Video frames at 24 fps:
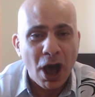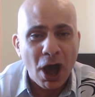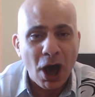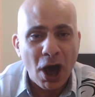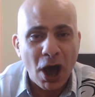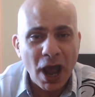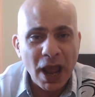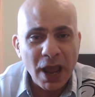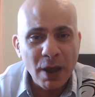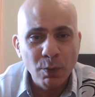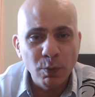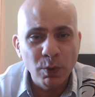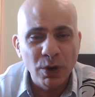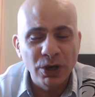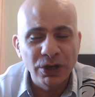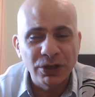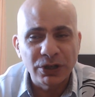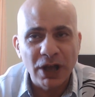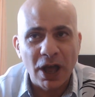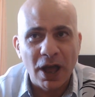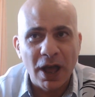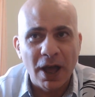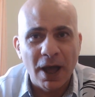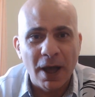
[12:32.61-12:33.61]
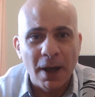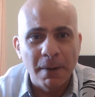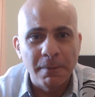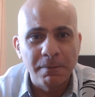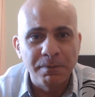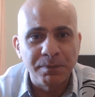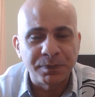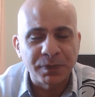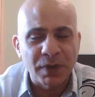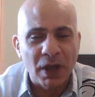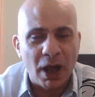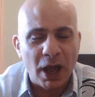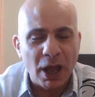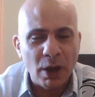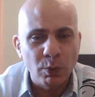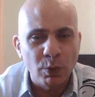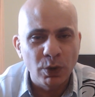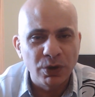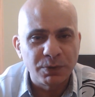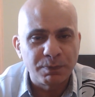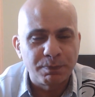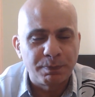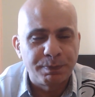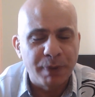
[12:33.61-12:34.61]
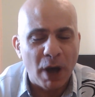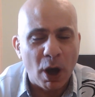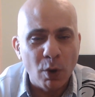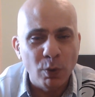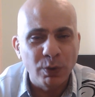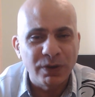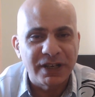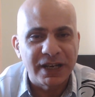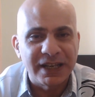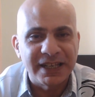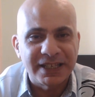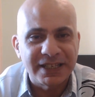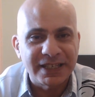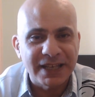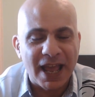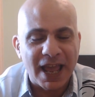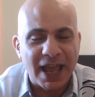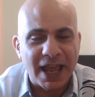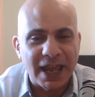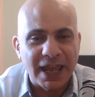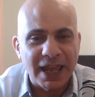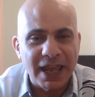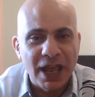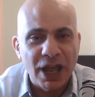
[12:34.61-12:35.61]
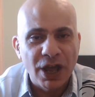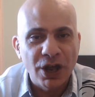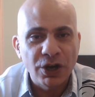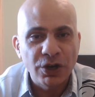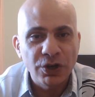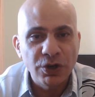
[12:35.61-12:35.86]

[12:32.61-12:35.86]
I would, um, I would boldly say